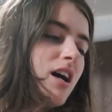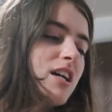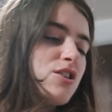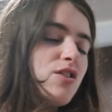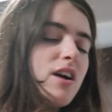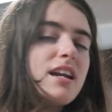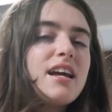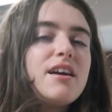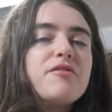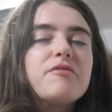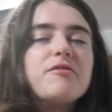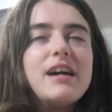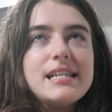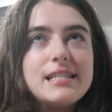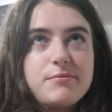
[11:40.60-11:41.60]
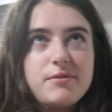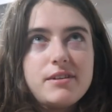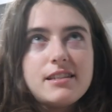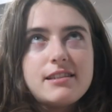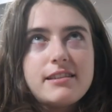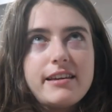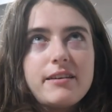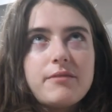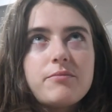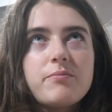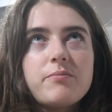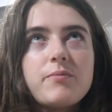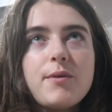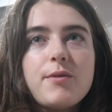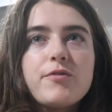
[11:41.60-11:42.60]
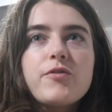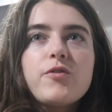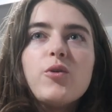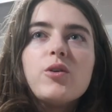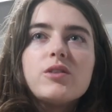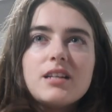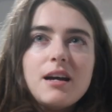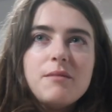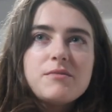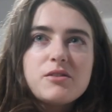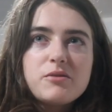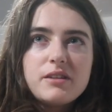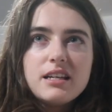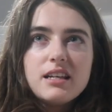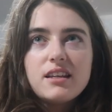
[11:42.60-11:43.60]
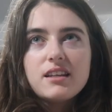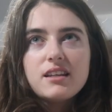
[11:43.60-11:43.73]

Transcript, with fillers: I try to have raspberries like move four times a week.